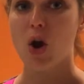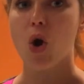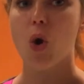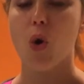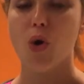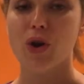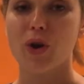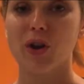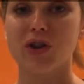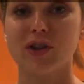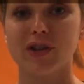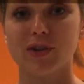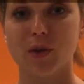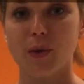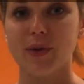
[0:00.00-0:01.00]
or you can
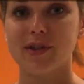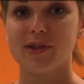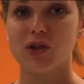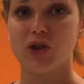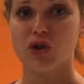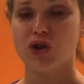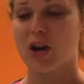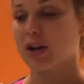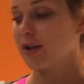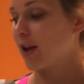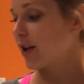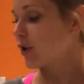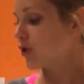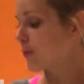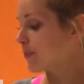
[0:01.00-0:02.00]
just throw this into your checked
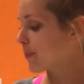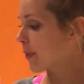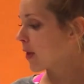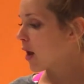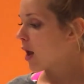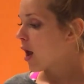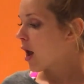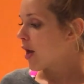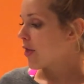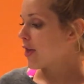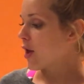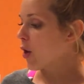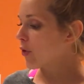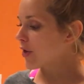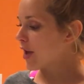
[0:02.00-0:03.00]
luggage.
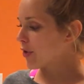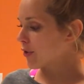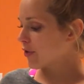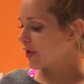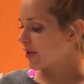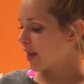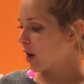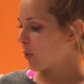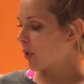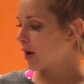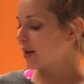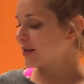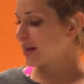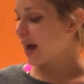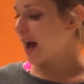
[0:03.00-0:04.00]
The only other thing that I wanted to